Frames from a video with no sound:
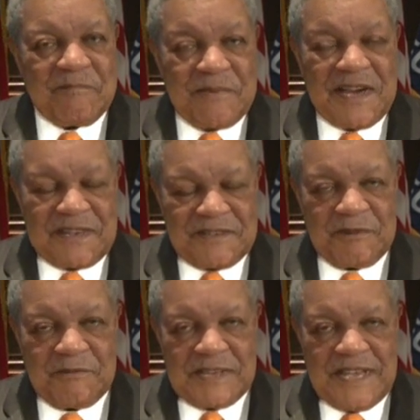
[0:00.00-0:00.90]
But
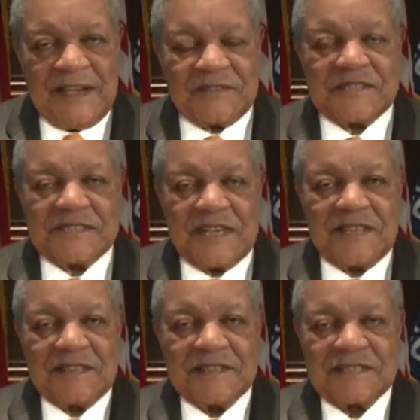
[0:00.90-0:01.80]
we have to
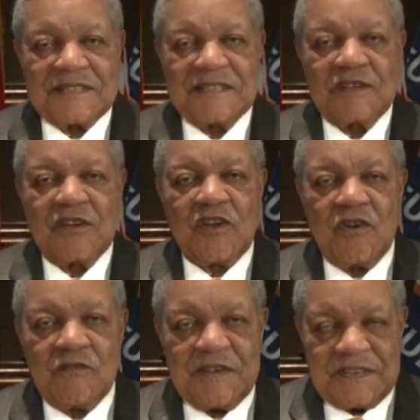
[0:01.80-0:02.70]
take this
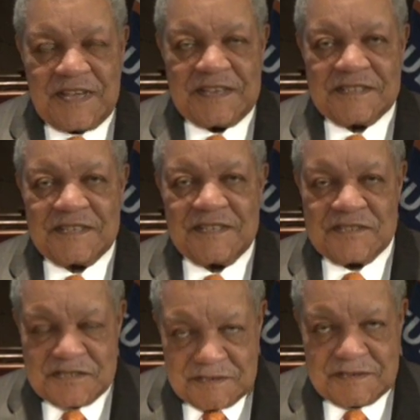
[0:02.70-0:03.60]

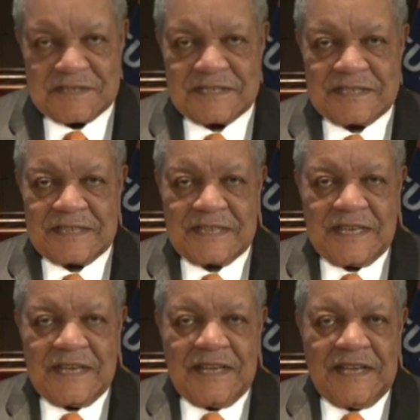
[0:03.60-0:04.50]
COVID-19 seriously.
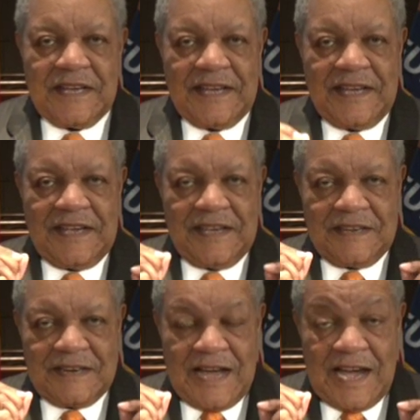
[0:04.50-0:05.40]

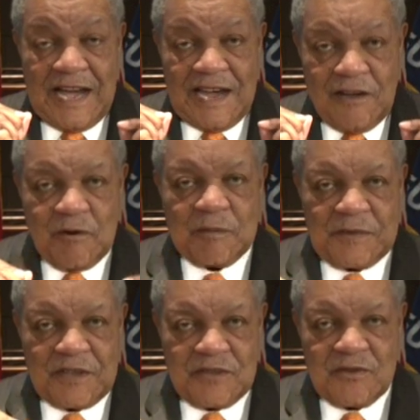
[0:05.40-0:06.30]
And I hope
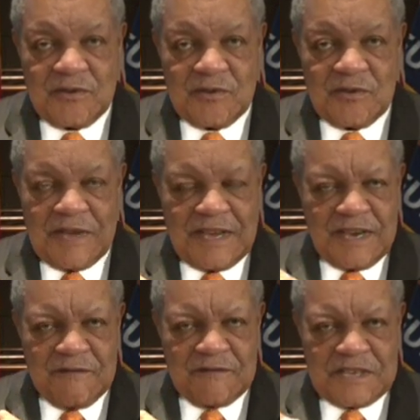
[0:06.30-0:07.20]
that you,
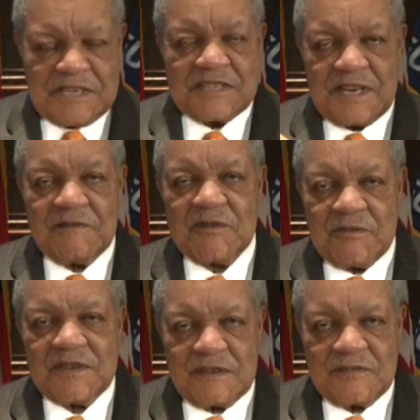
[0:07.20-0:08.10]
each and every
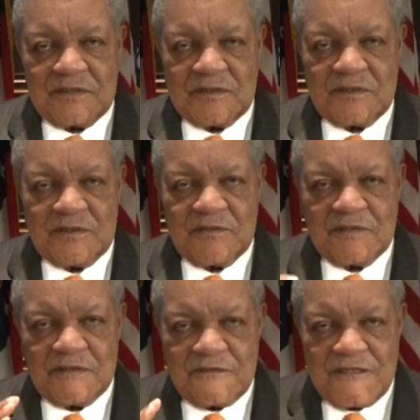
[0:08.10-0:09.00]
one of you,
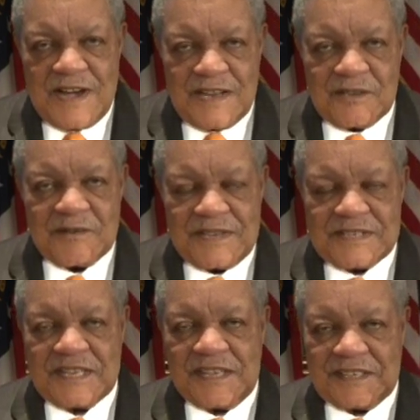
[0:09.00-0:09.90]
will follow
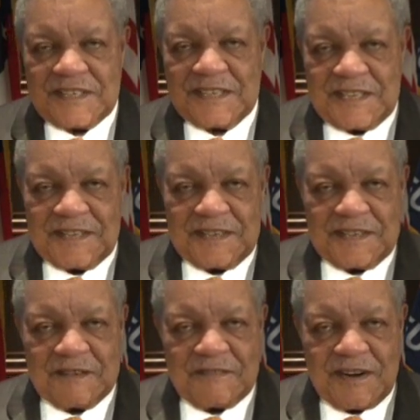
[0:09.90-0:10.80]
and take the lead
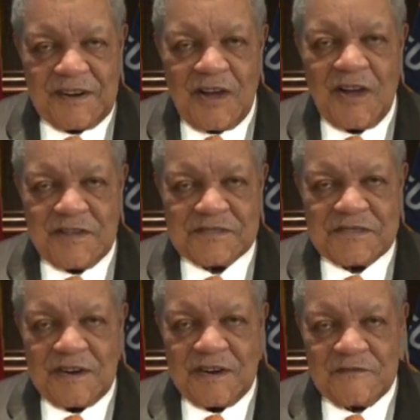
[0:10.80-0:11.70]
of our
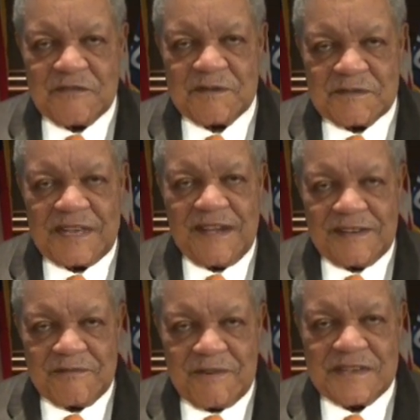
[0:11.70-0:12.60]
all-star Fulton
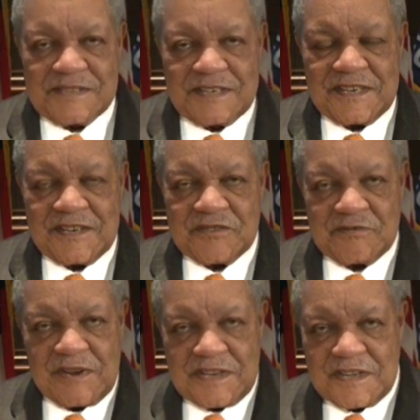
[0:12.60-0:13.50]
County resident,
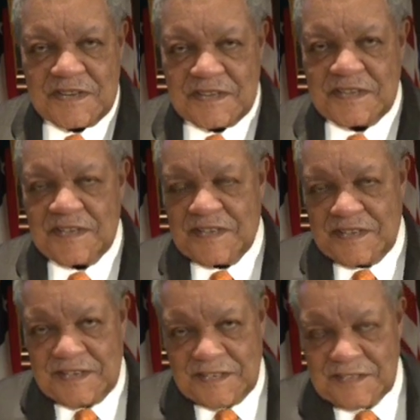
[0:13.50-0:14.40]
Trae Young.
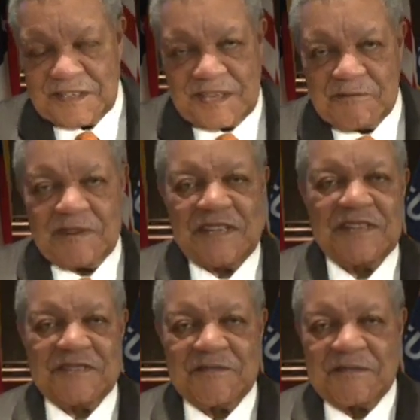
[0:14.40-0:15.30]
Now look at what
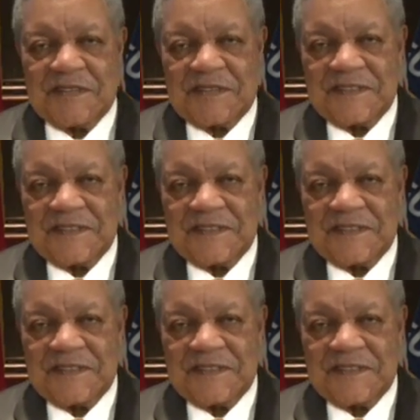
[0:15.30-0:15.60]
he's doing.